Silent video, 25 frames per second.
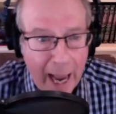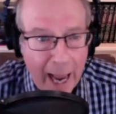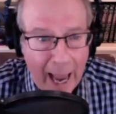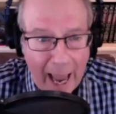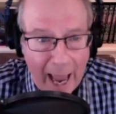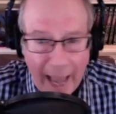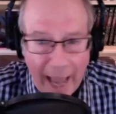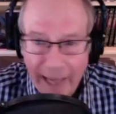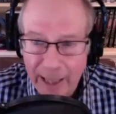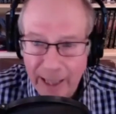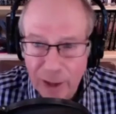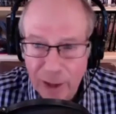
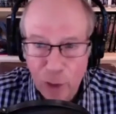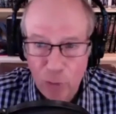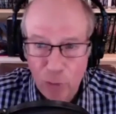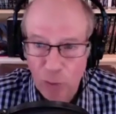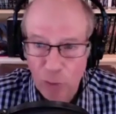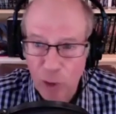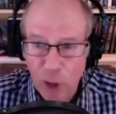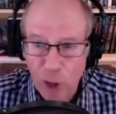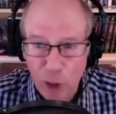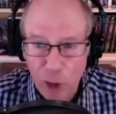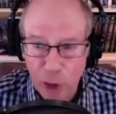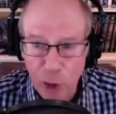And it's
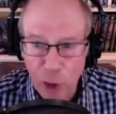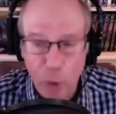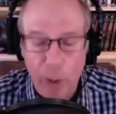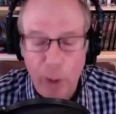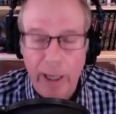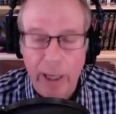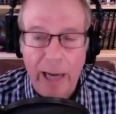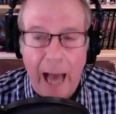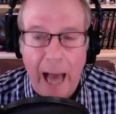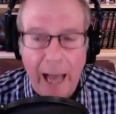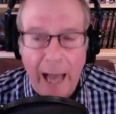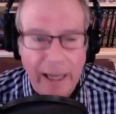you're
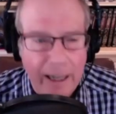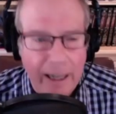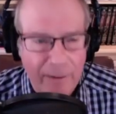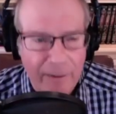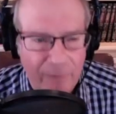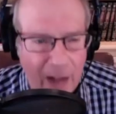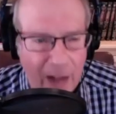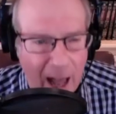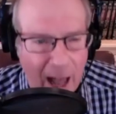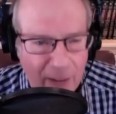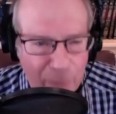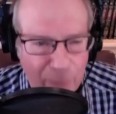doing
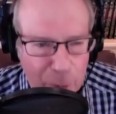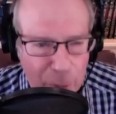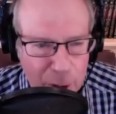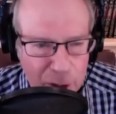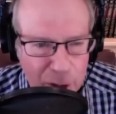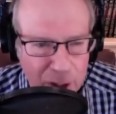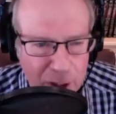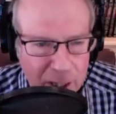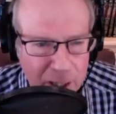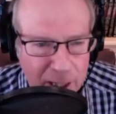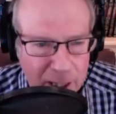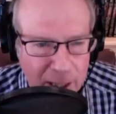
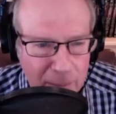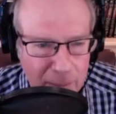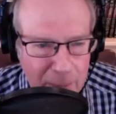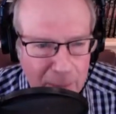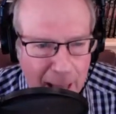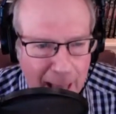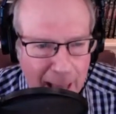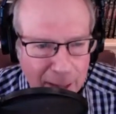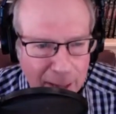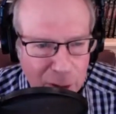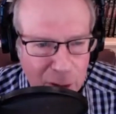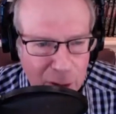95%
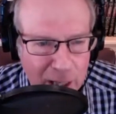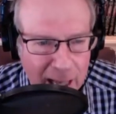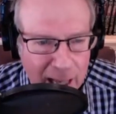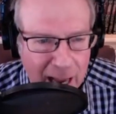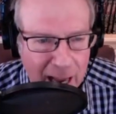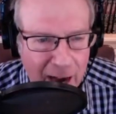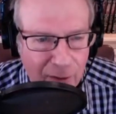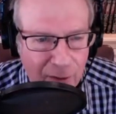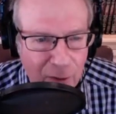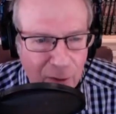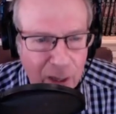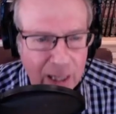capacity
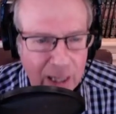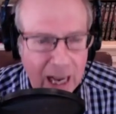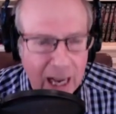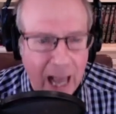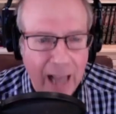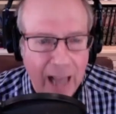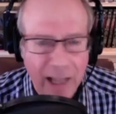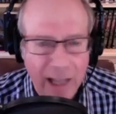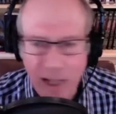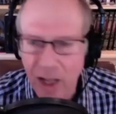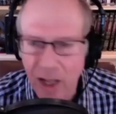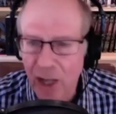every
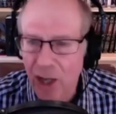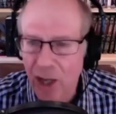night.